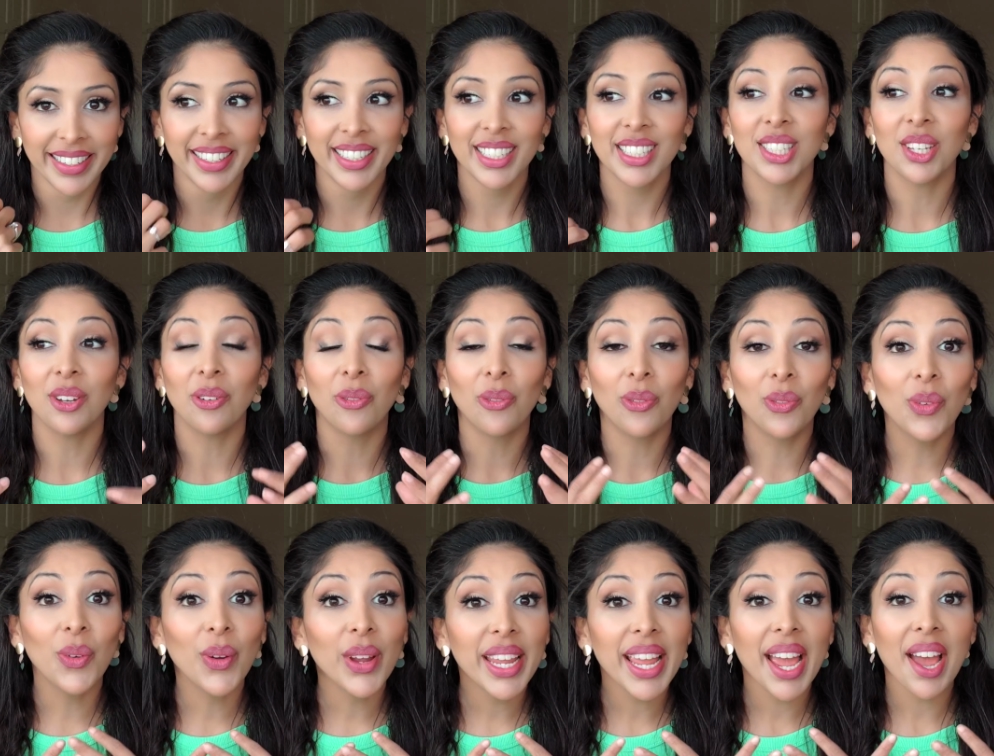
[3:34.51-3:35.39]
So
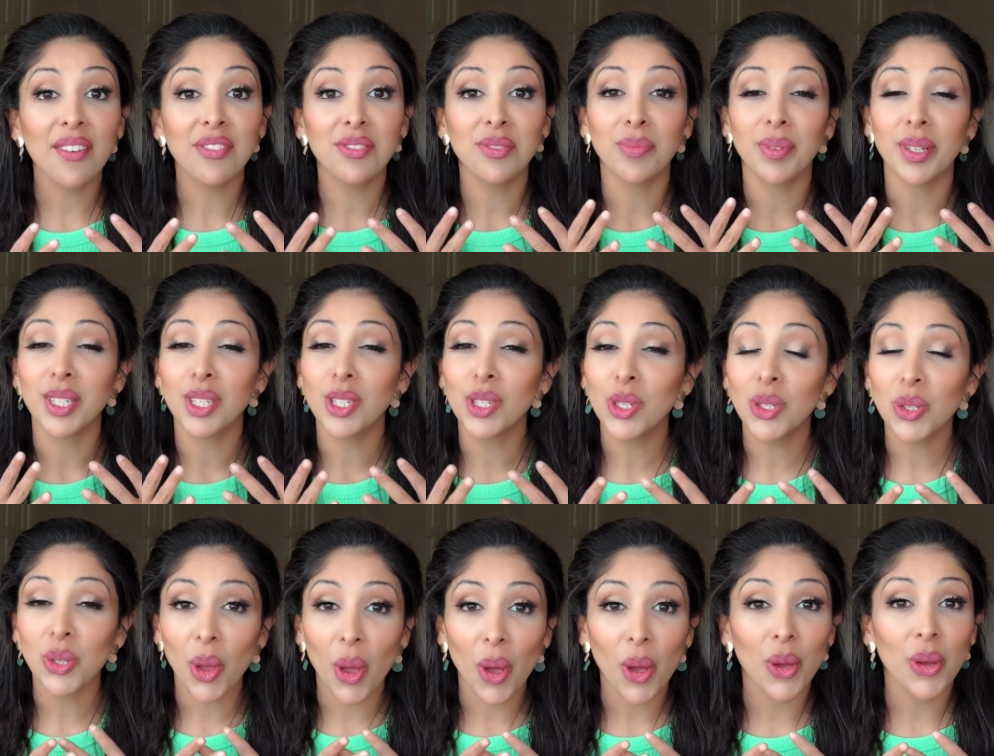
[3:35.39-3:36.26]
we have to be
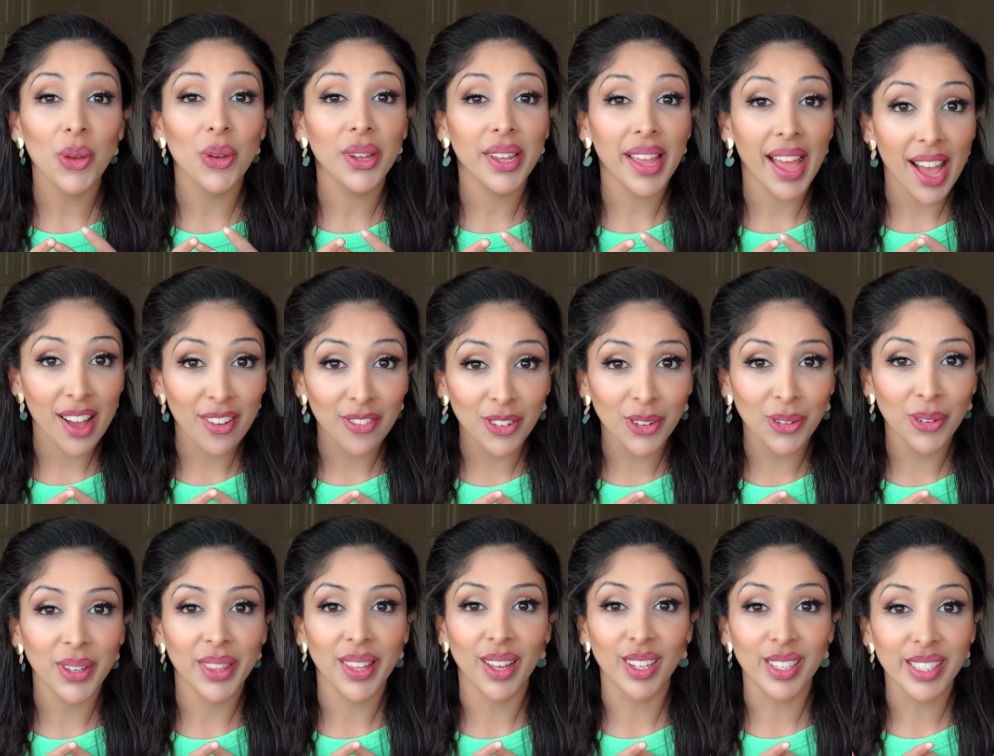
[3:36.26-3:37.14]
so careful
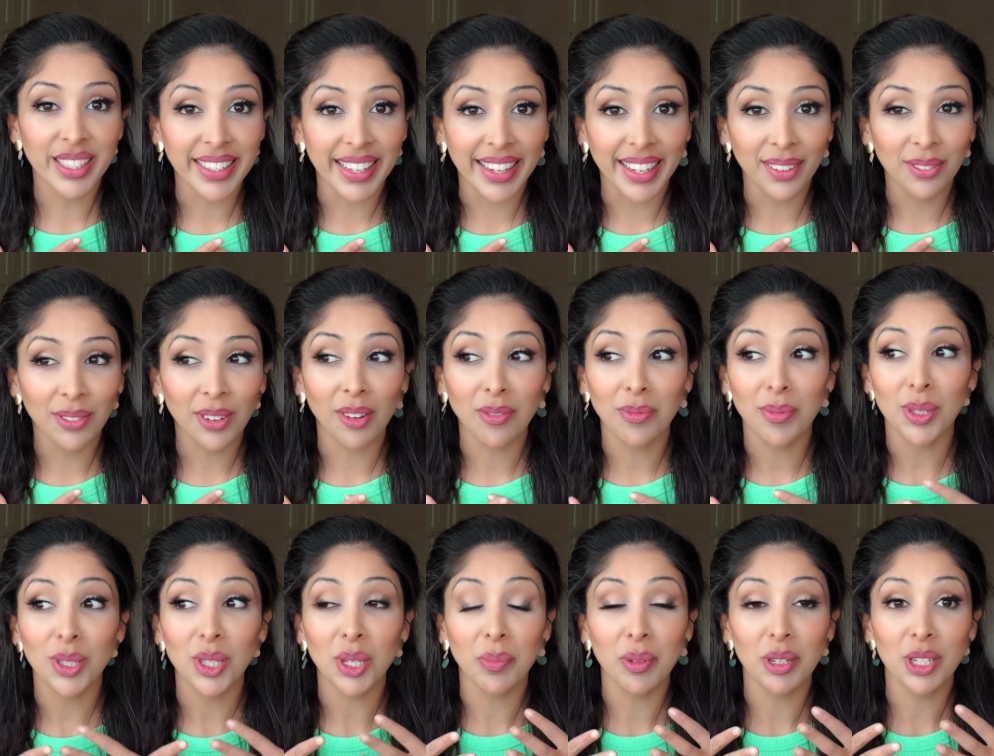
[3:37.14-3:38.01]
with our skin. We have
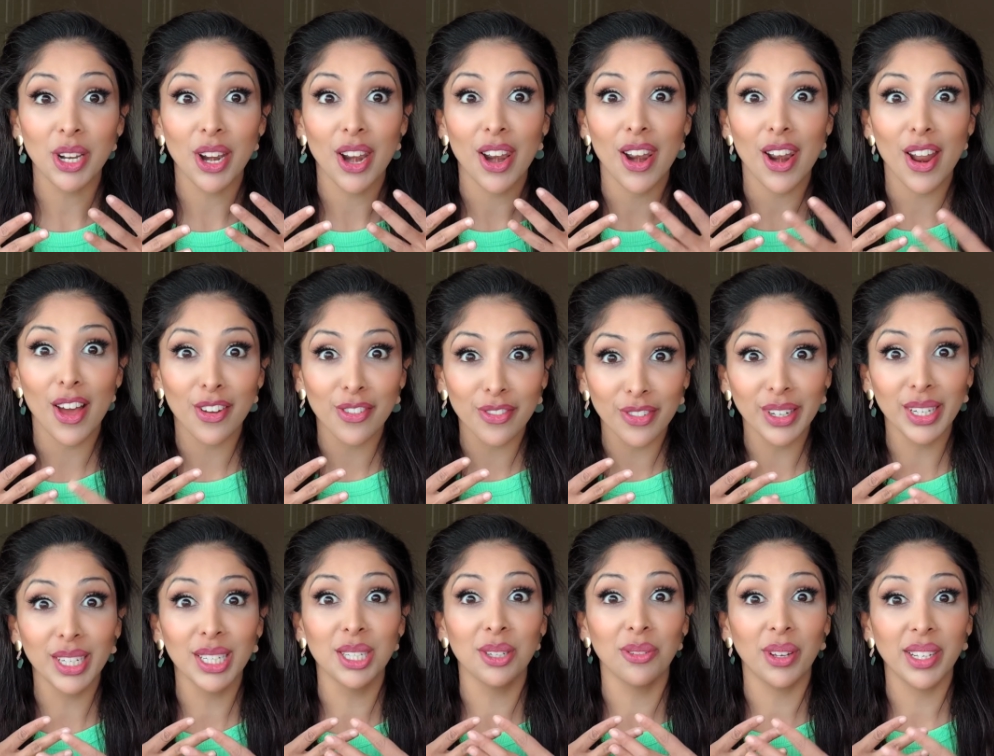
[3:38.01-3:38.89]
put so much love
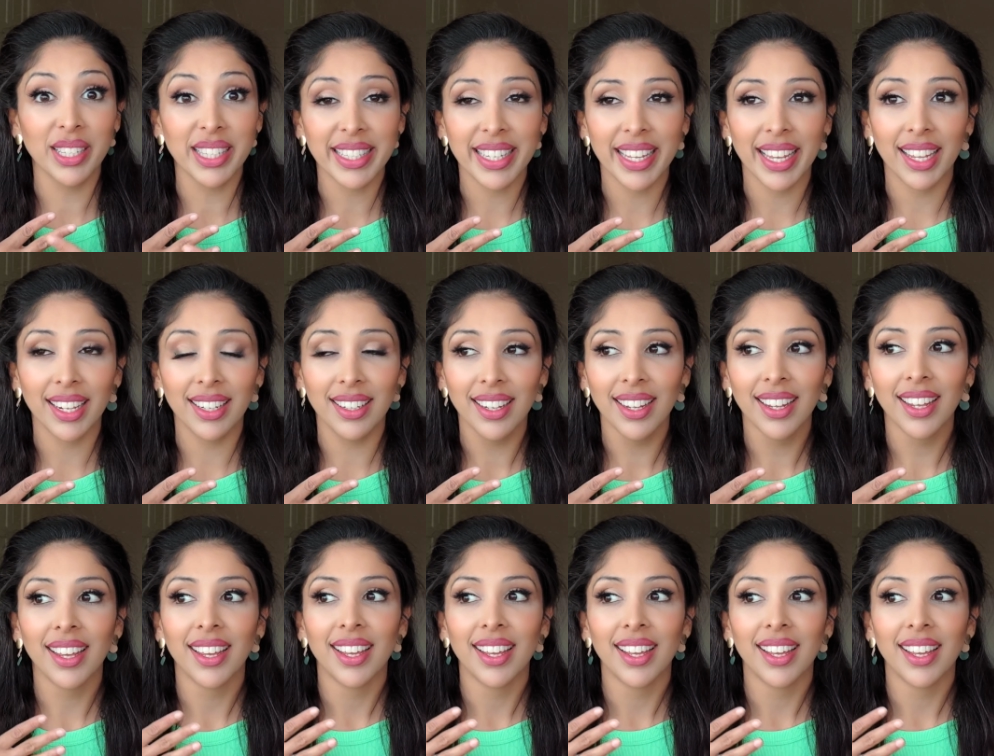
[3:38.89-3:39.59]
into our skin